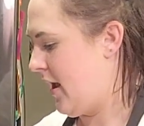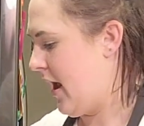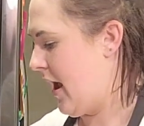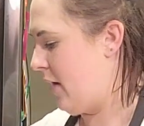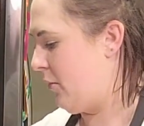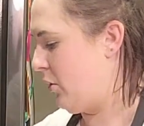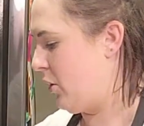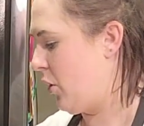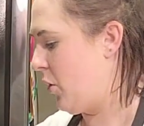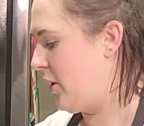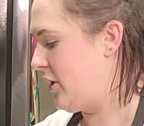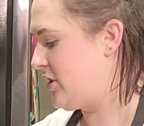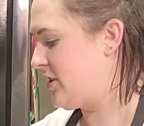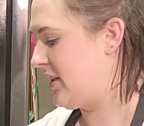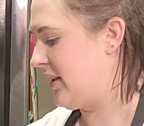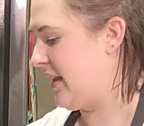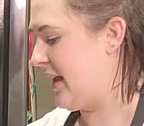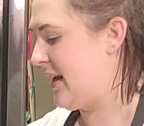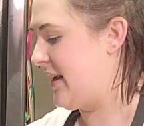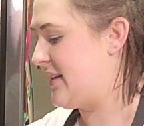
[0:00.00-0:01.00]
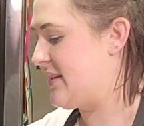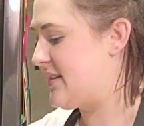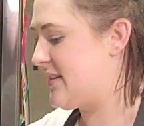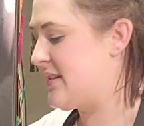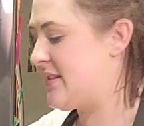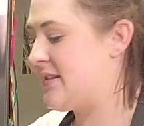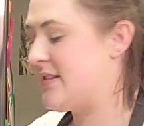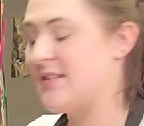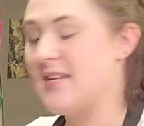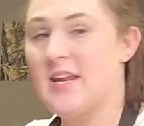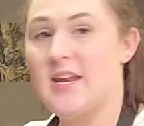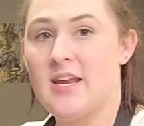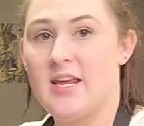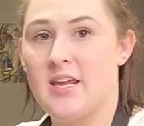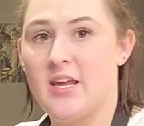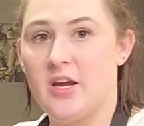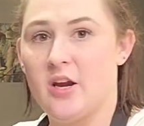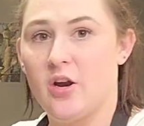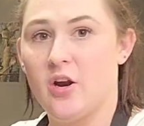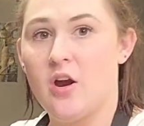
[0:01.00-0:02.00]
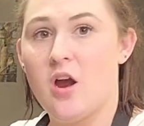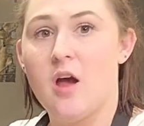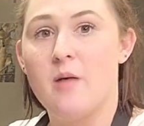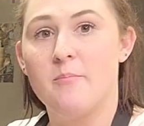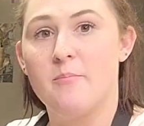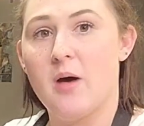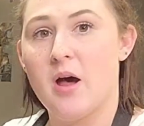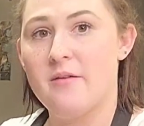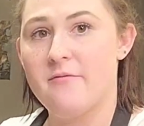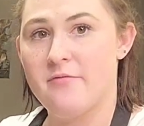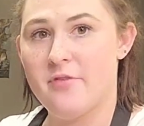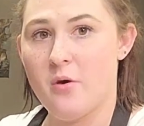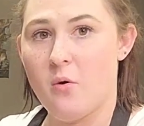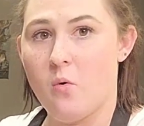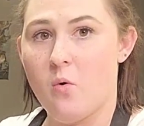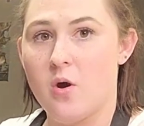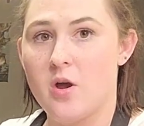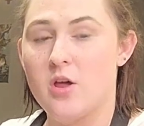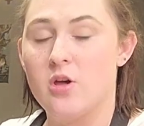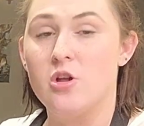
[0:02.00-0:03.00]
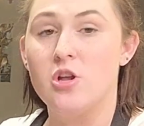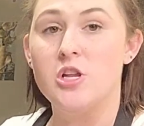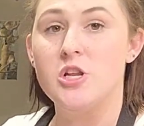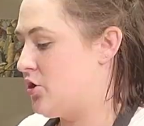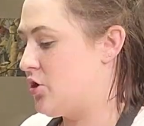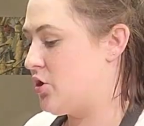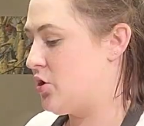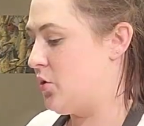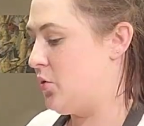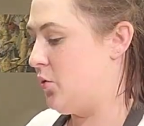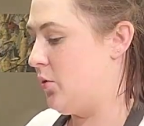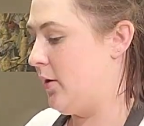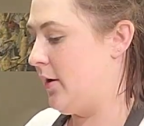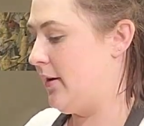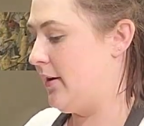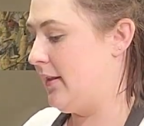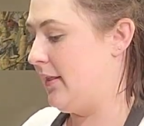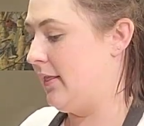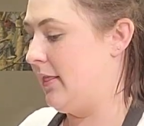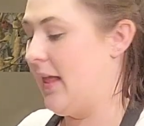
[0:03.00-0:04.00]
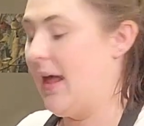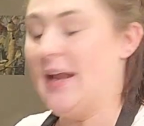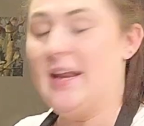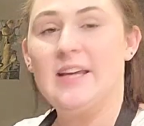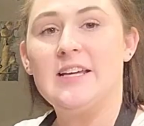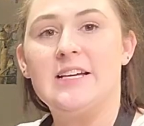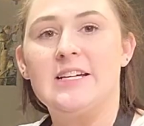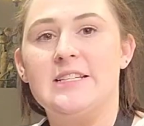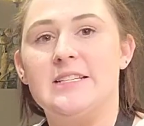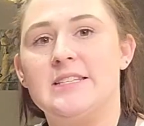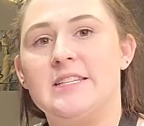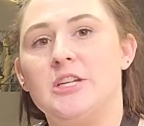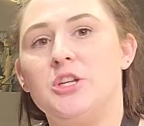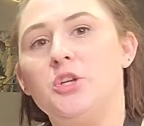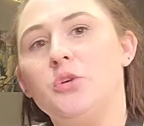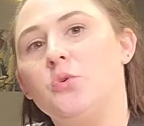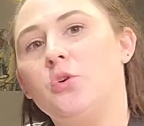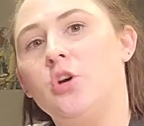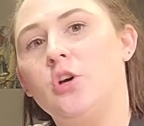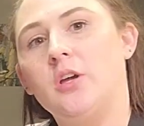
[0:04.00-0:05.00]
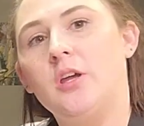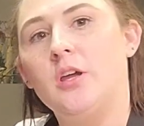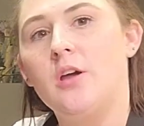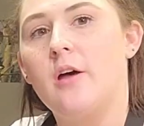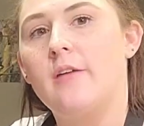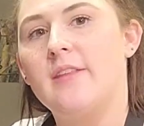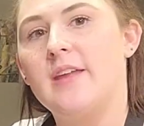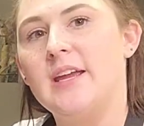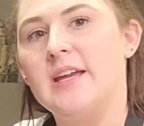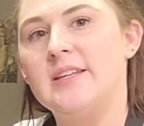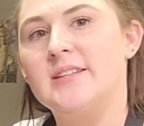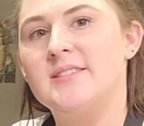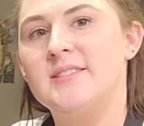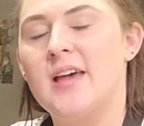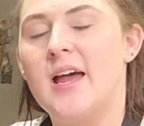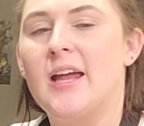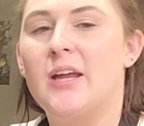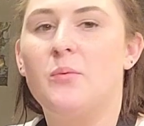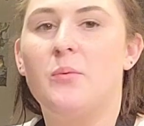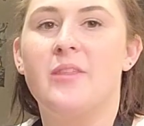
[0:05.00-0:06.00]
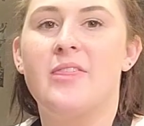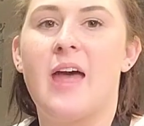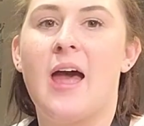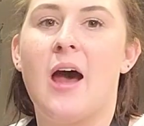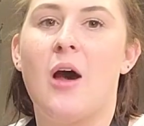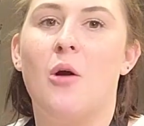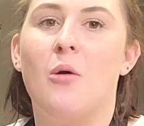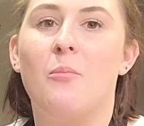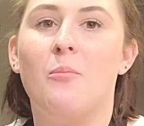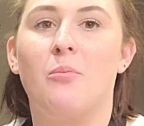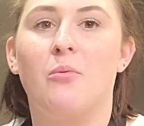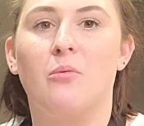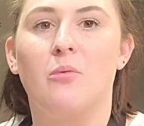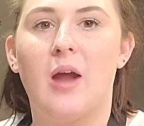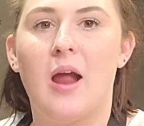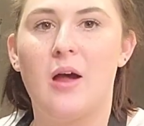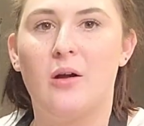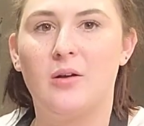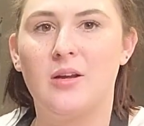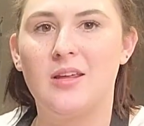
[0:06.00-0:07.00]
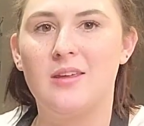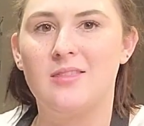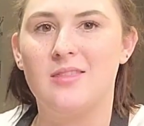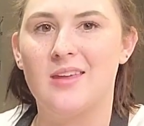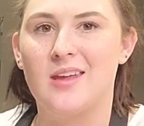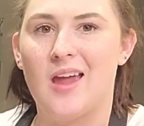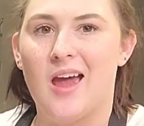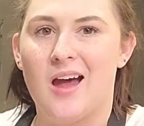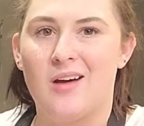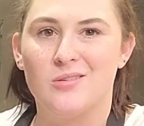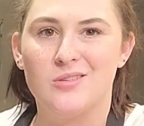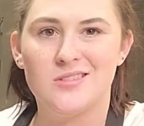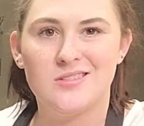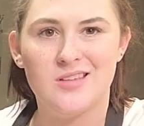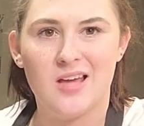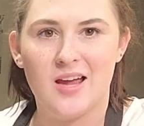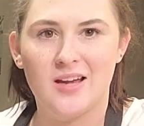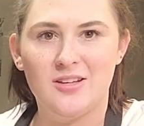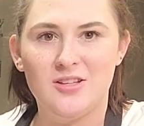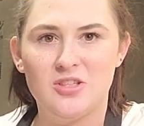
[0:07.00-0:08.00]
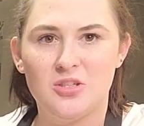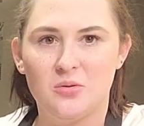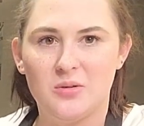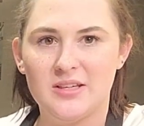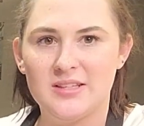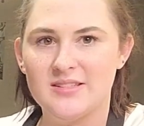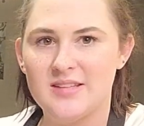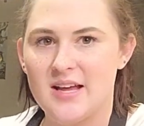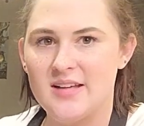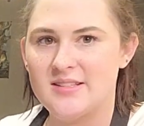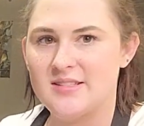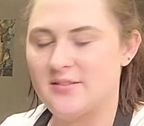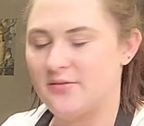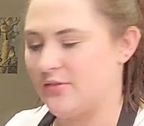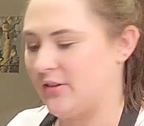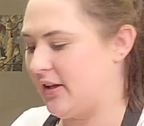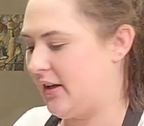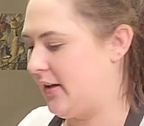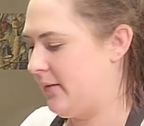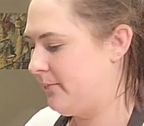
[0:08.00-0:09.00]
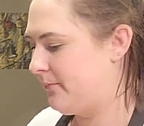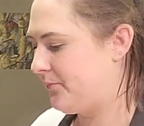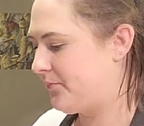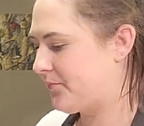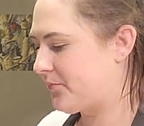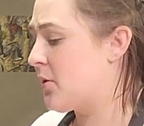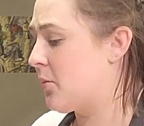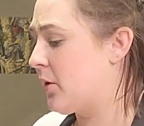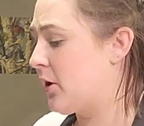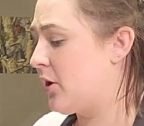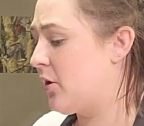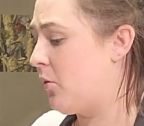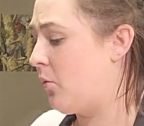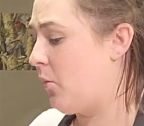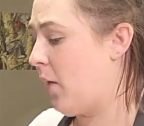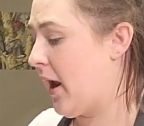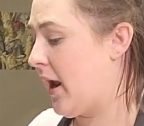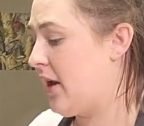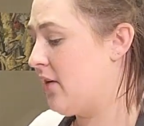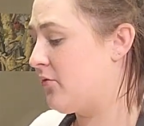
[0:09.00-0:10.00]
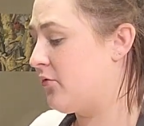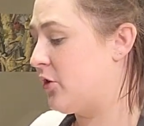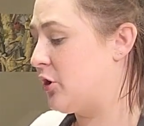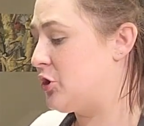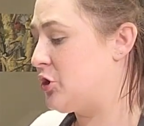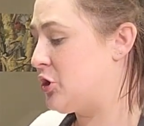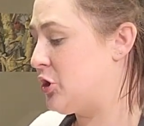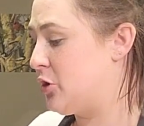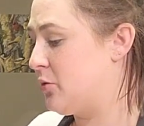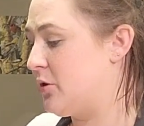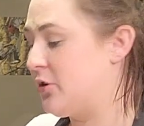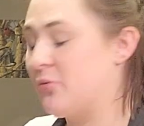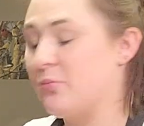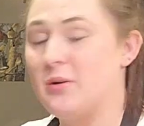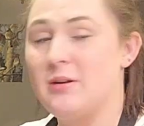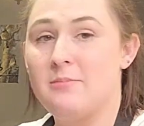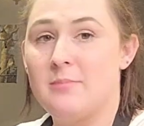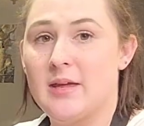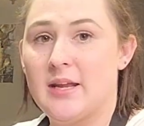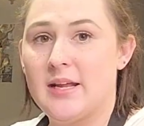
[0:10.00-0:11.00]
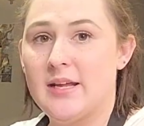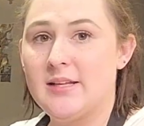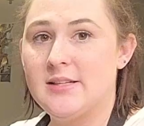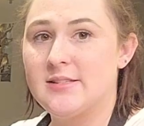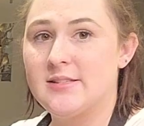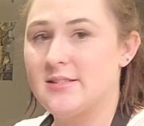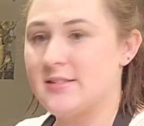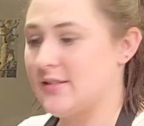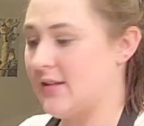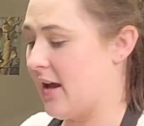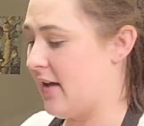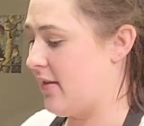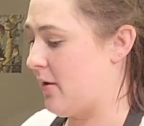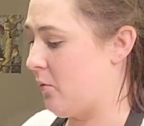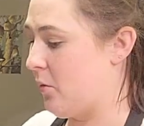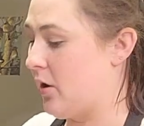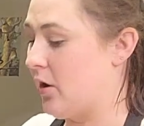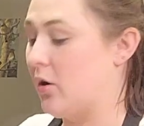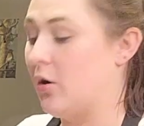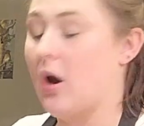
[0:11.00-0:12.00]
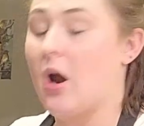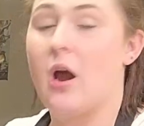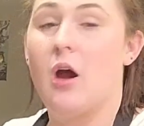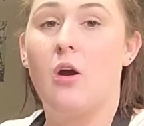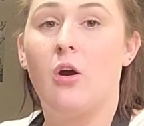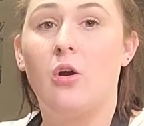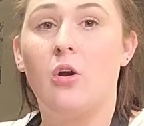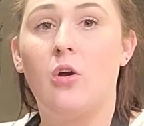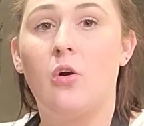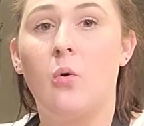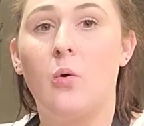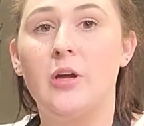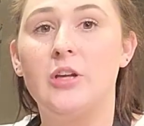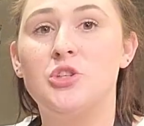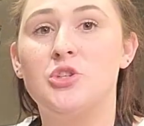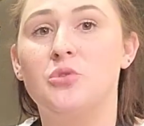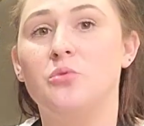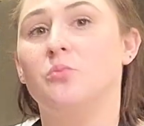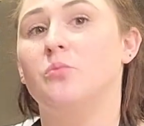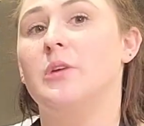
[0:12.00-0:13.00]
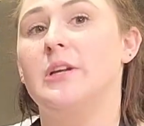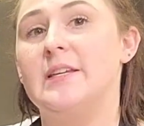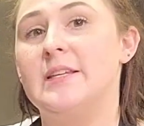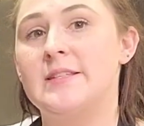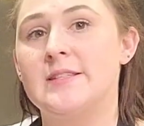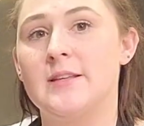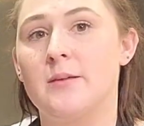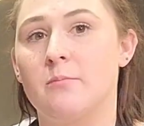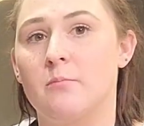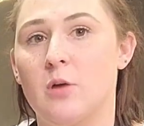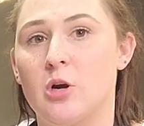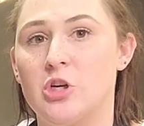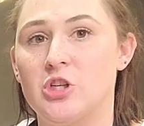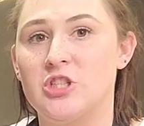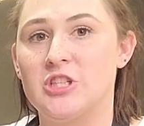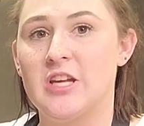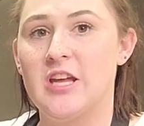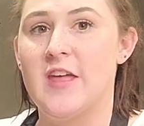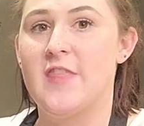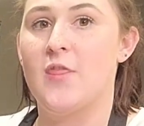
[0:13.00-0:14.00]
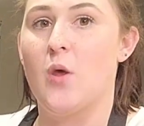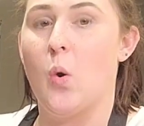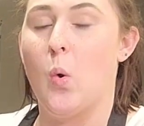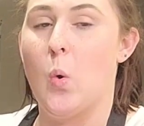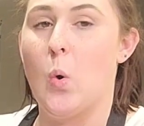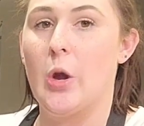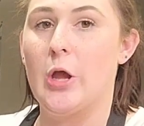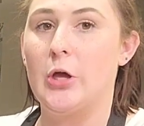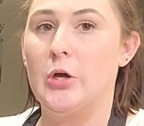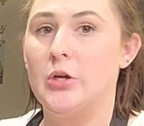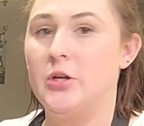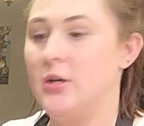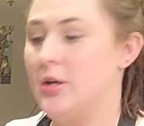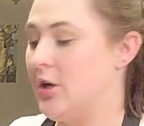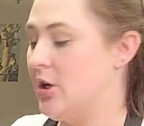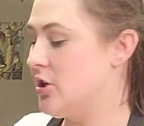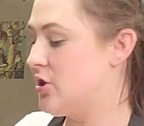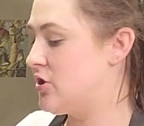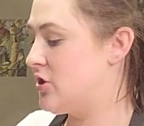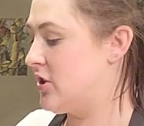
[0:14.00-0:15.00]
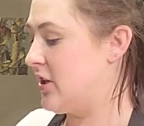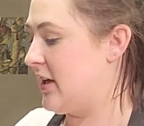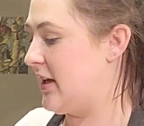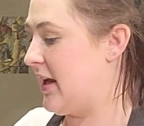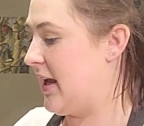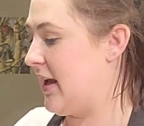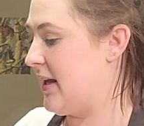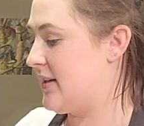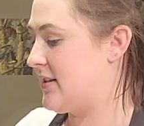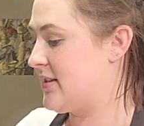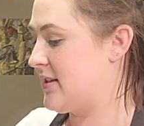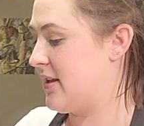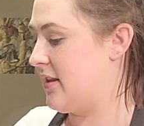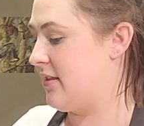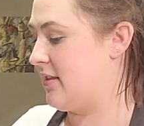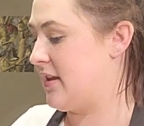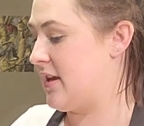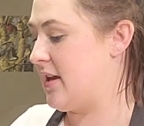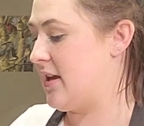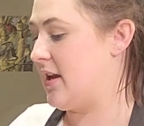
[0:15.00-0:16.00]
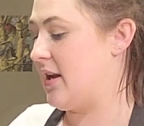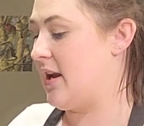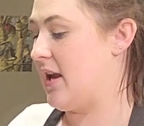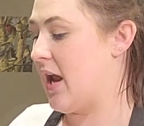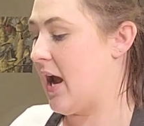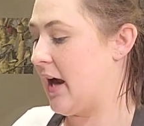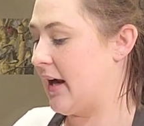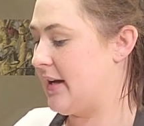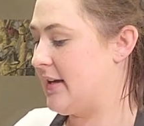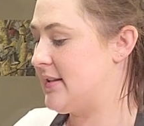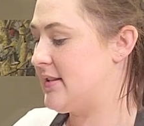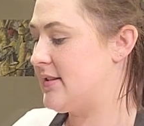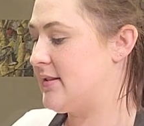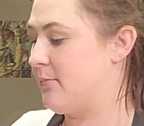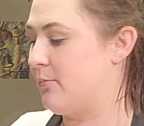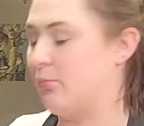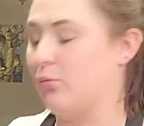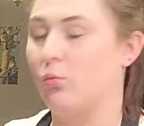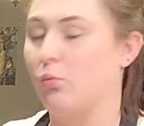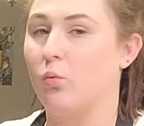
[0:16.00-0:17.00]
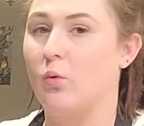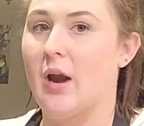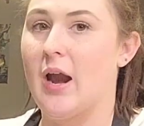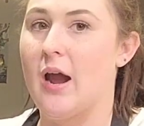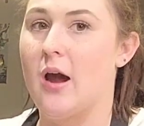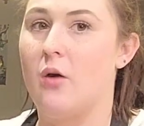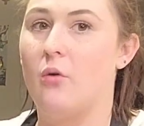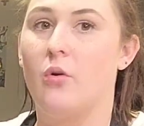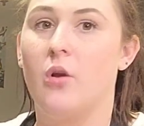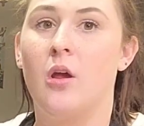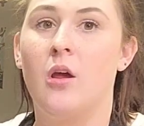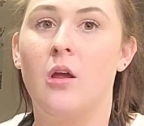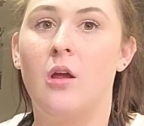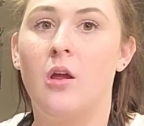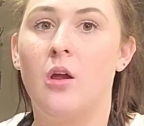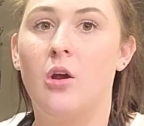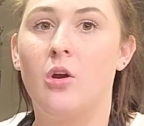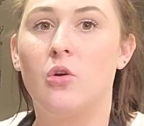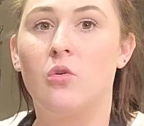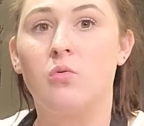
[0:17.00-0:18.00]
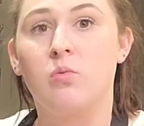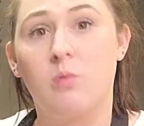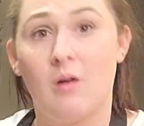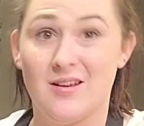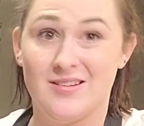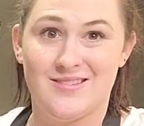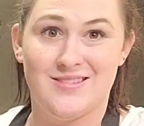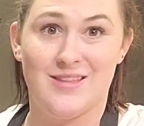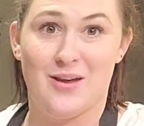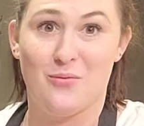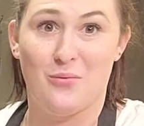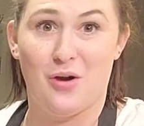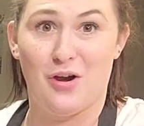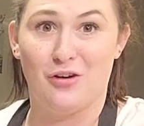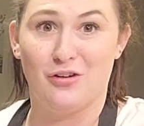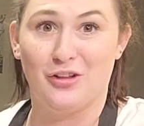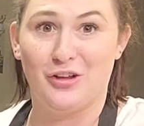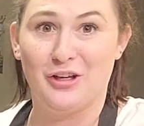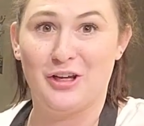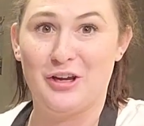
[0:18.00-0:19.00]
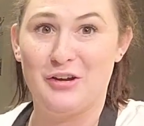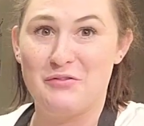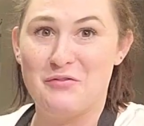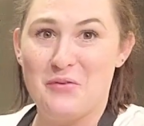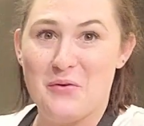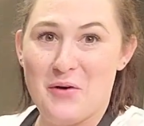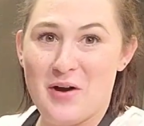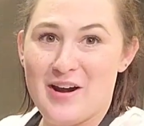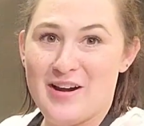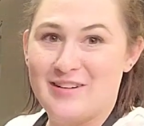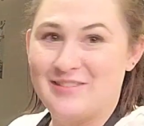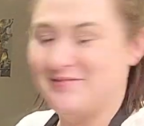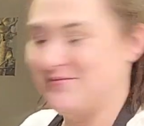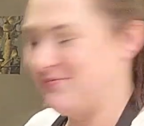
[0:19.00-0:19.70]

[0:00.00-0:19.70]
And we're going to let it sit here above the oil to let it continue cooking on the inside without browning the outside too excessively. So we're gonna wait for 2 or 3 minutes and then we're going to resubmerge it in the oil to get the nice brown crust that we are looking for.